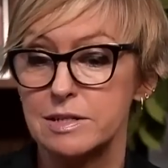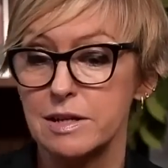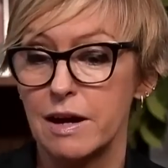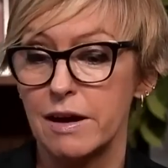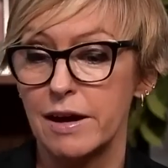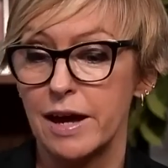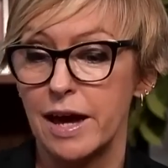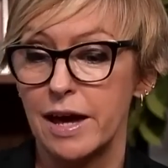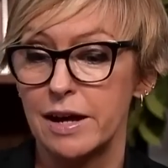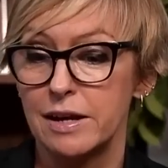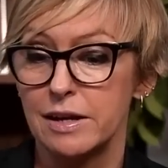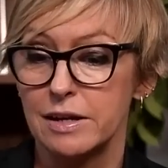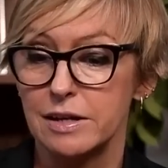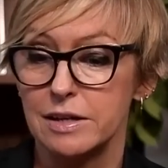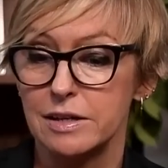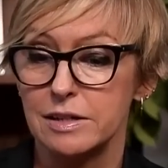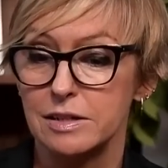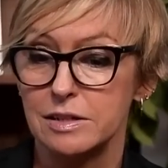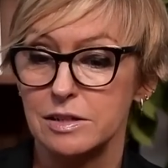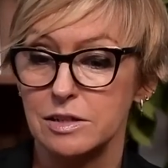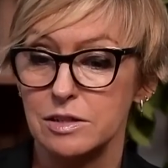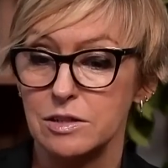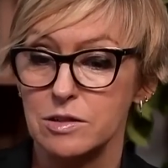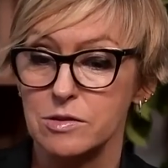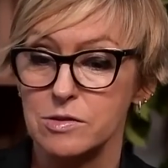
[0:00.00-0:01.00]
Diana
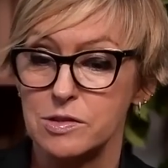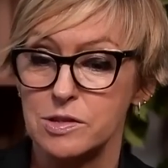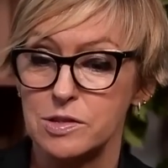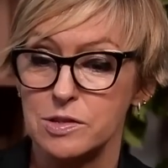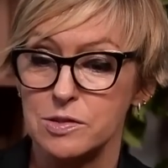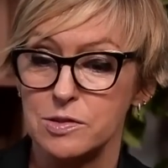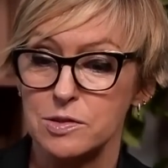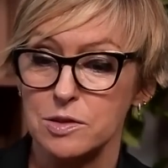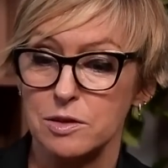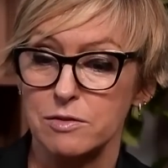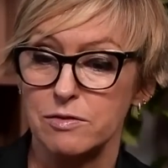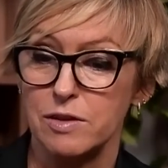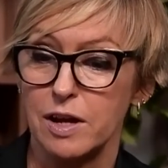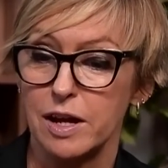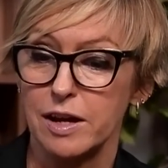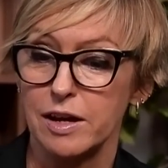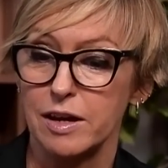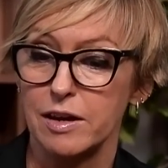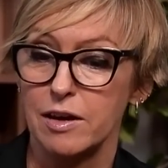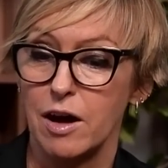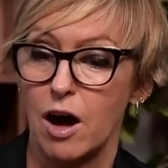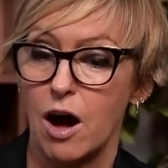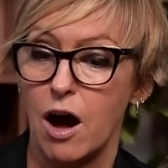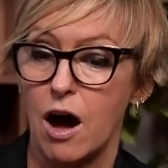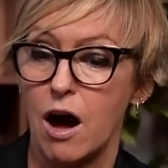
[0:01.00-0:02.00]
used to sort of
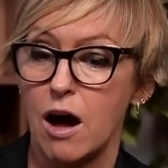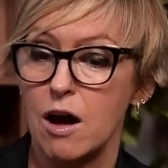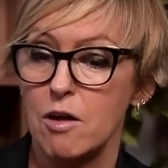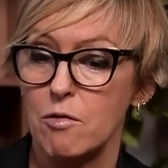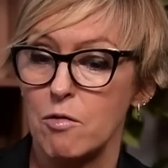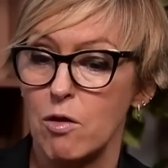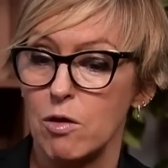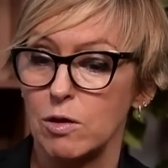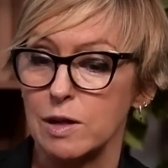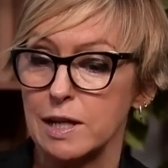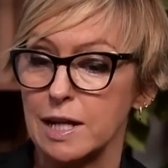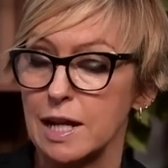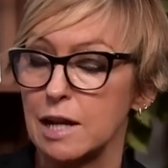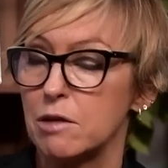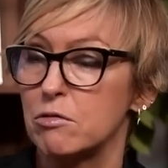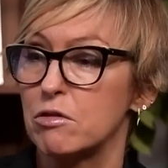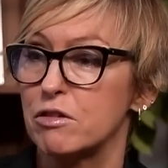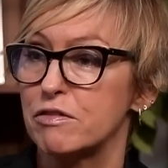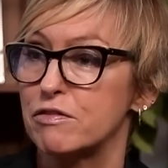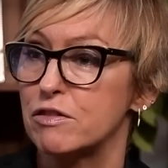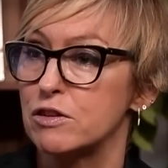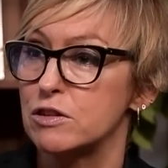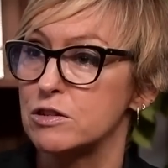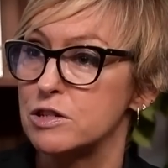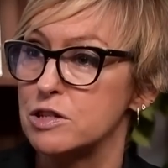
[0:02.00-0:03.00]
like eye-rollingly
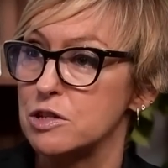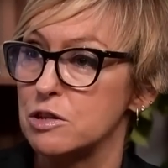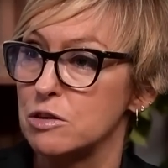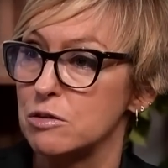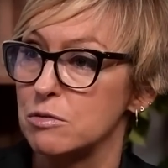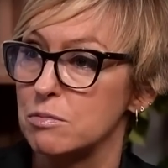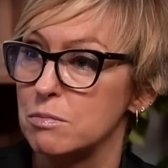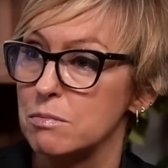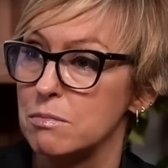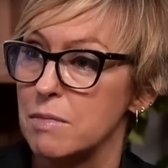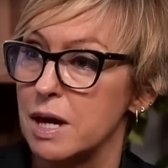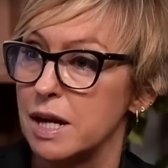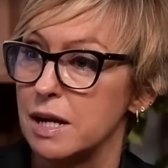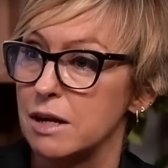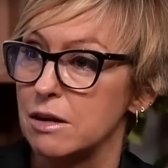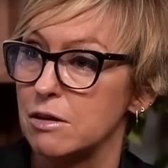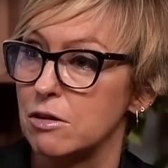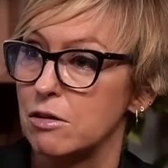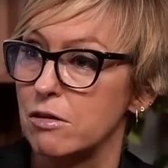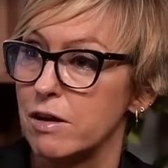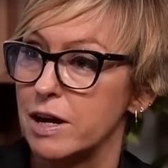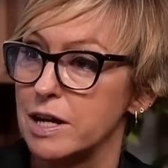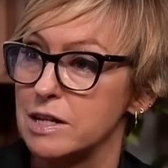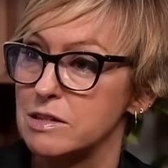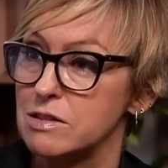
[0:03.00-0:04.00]
refer to men in
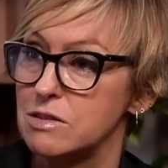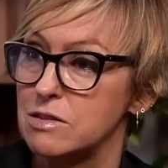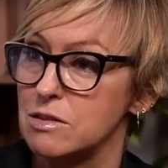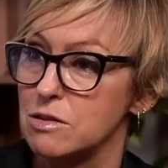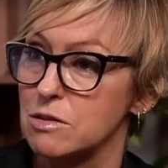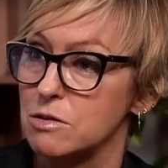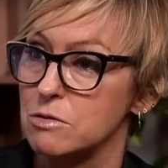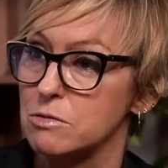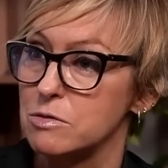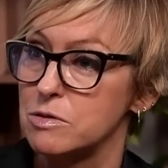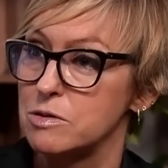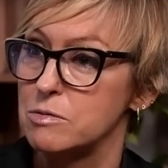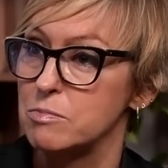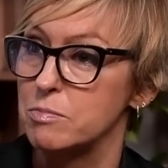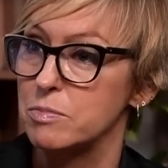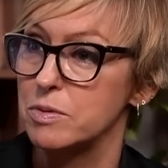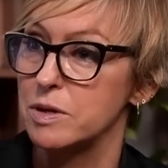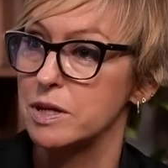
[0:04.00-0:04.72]
grey suits. Yeah.